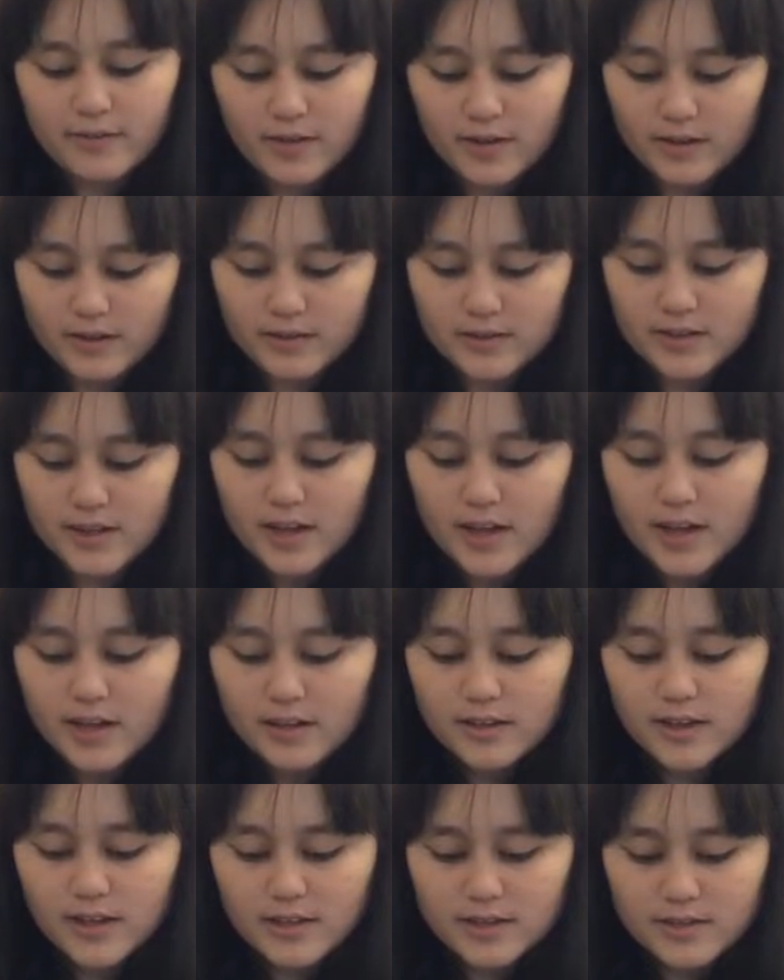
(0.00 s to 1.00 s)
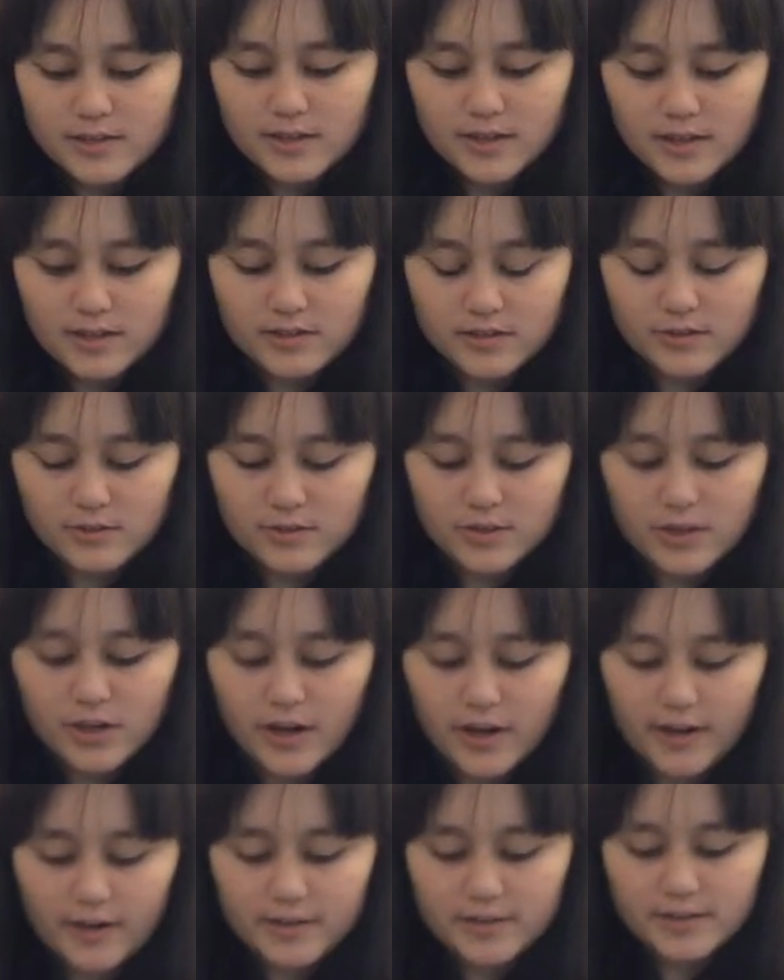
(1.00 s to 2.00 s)
fields leads to induced
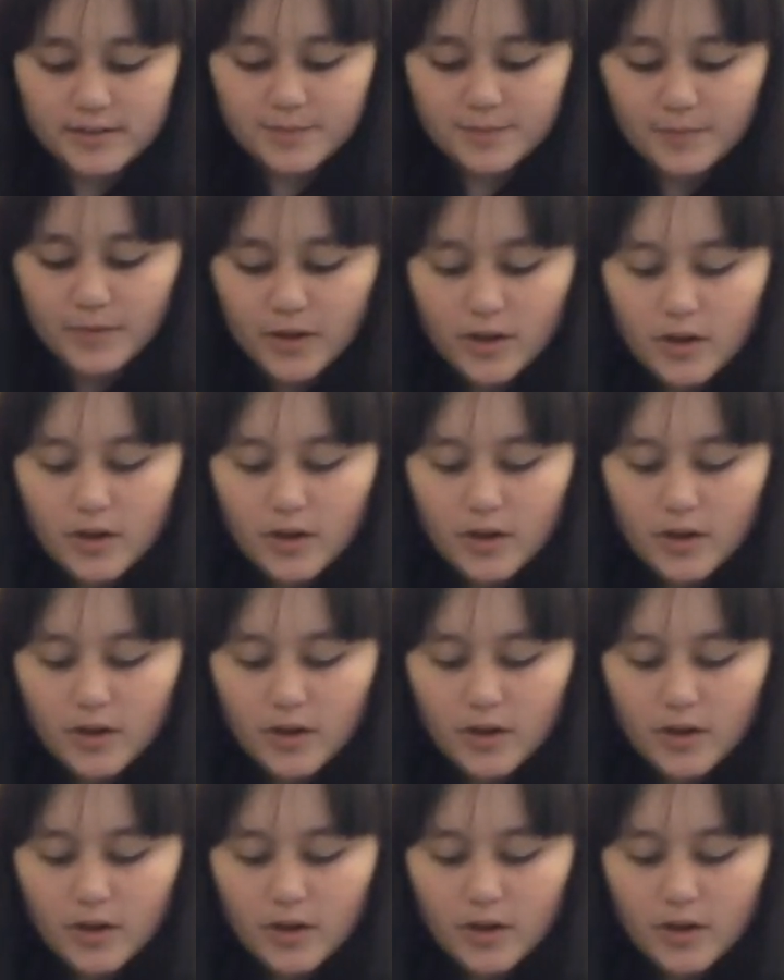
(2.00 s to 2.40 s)
currents.